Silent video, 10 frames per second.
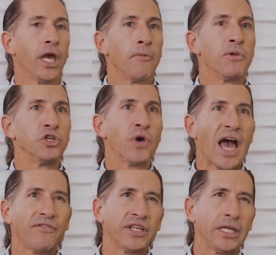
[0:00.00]
But you
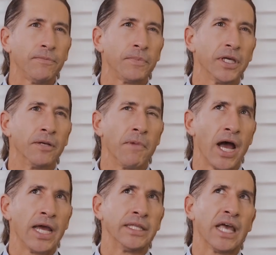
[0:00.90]
have to keep in
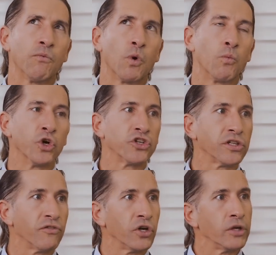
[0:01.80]
mind that when we're
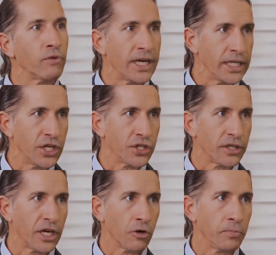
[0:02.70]
delivering radiation
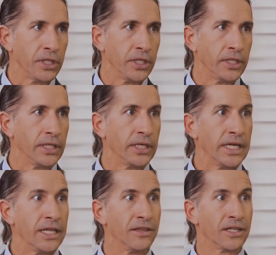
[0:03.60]
therapy
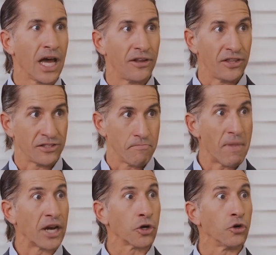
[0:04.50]
in kind of this
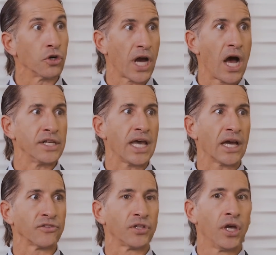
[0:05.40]
medical
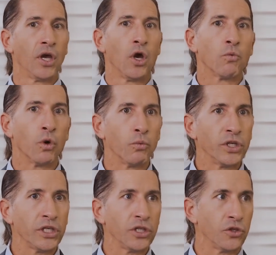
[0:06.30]
context, we're
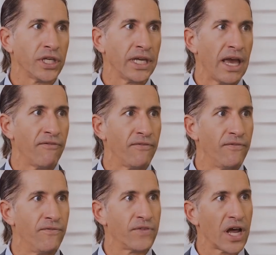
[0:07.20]
really looking at
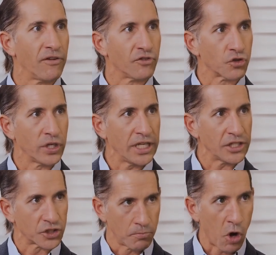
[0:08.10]
kind of treating
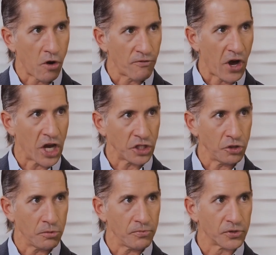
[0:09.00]
small
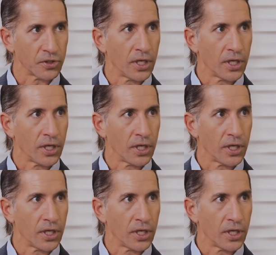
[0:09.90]
volumes